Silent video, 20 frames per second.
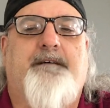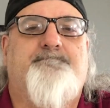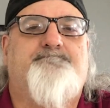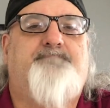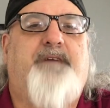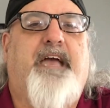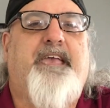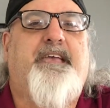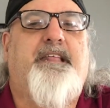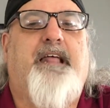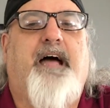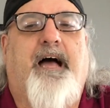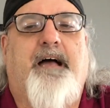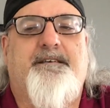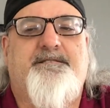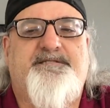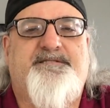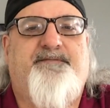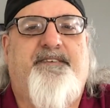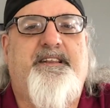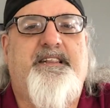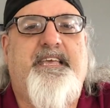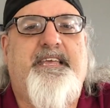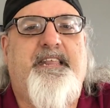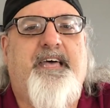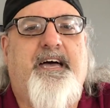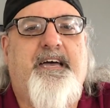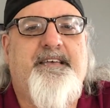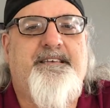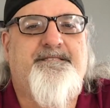Pegula,
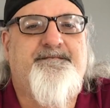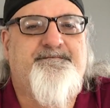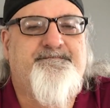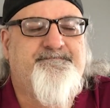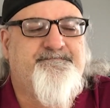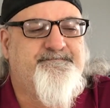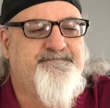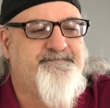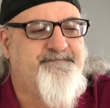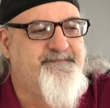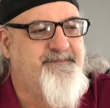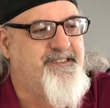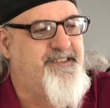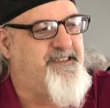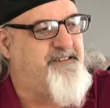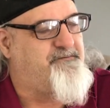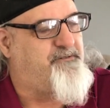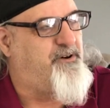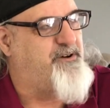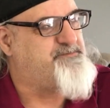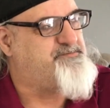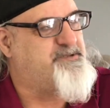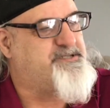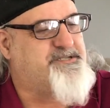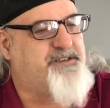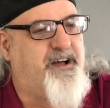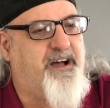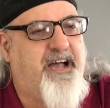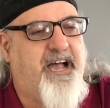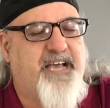Svitolina. Of course, we
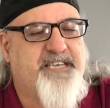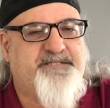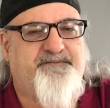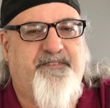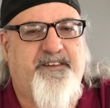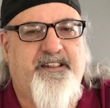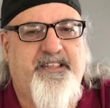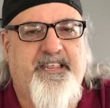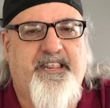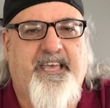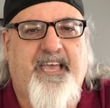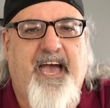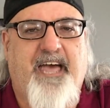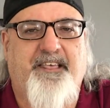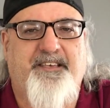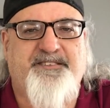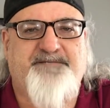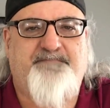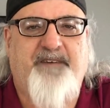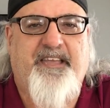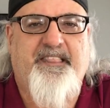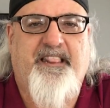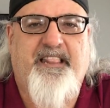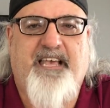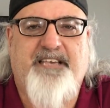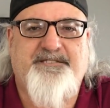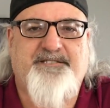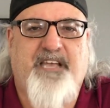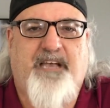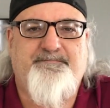saw how Svitolina got us paid the
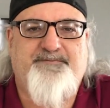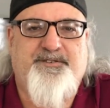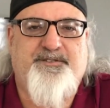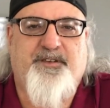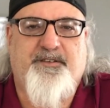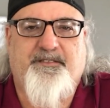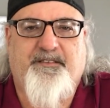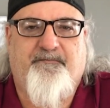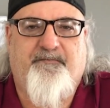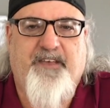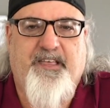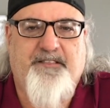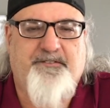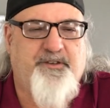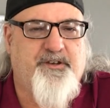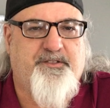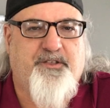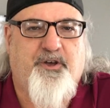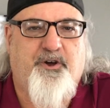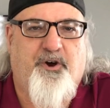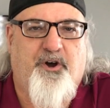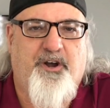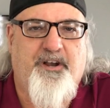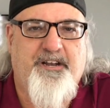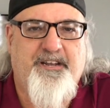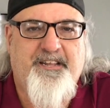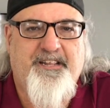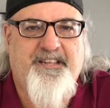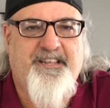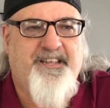last time she took the
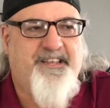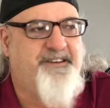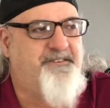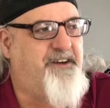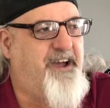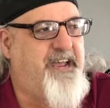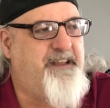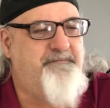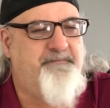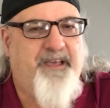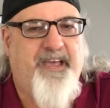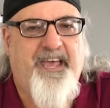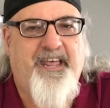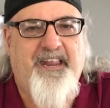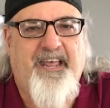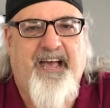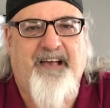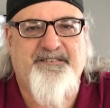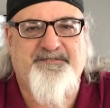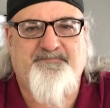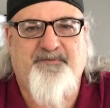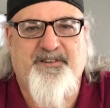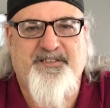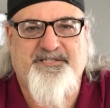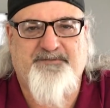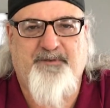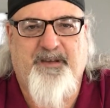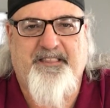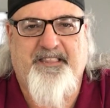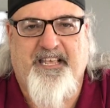court. Right, man? That was pretty
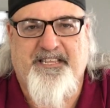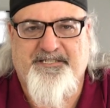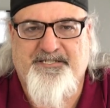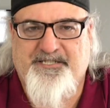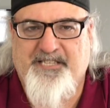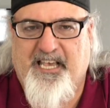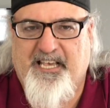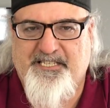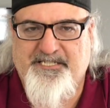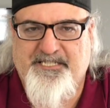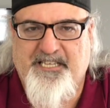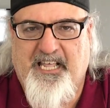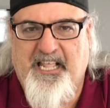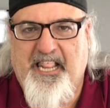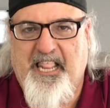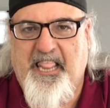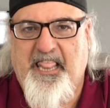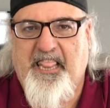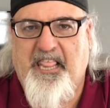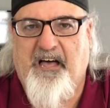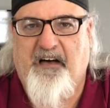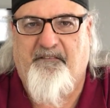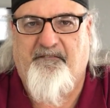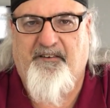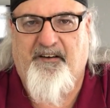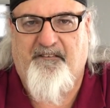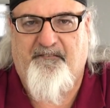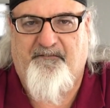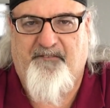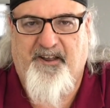sweet, that
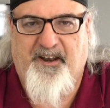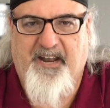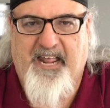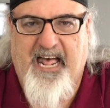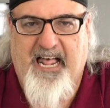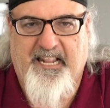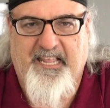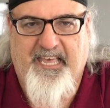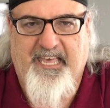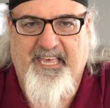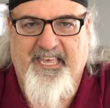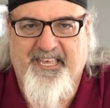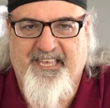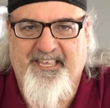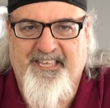6-love finale.